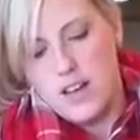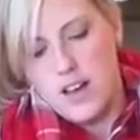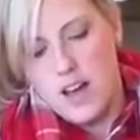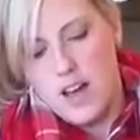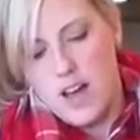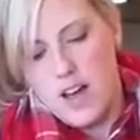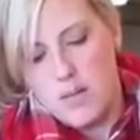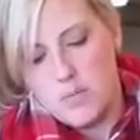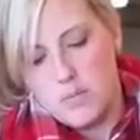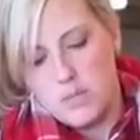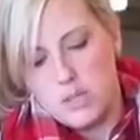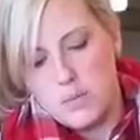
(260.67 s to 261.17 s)

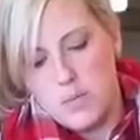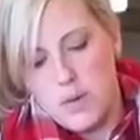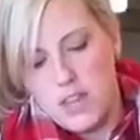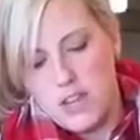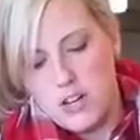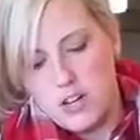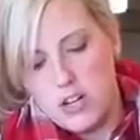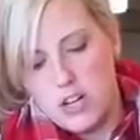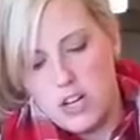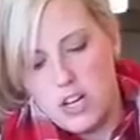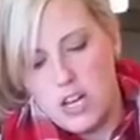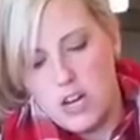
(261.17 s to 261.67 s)
Some
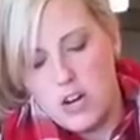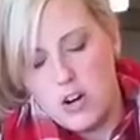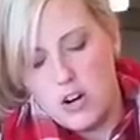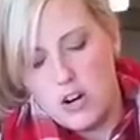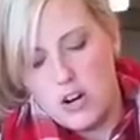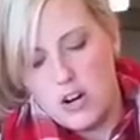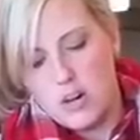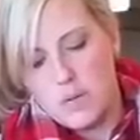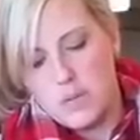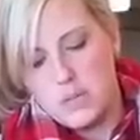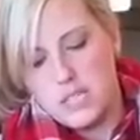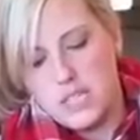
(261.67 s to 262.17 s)
other good
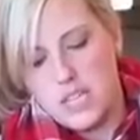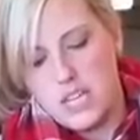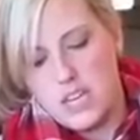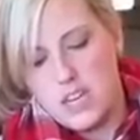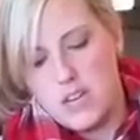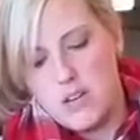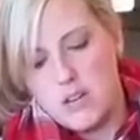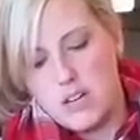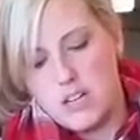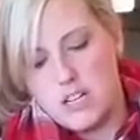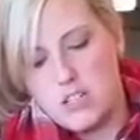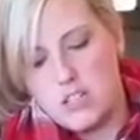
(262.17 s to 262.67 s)
herbs that
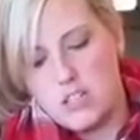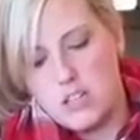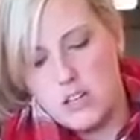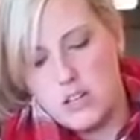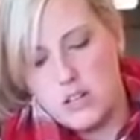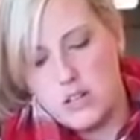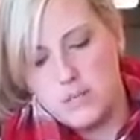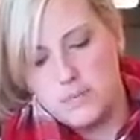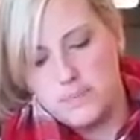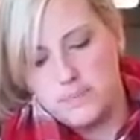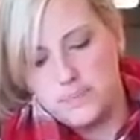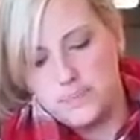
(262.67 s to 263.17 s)
you can
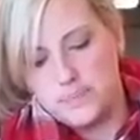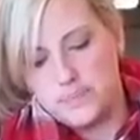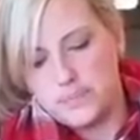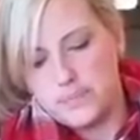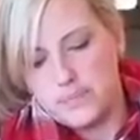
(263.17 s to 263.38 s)
do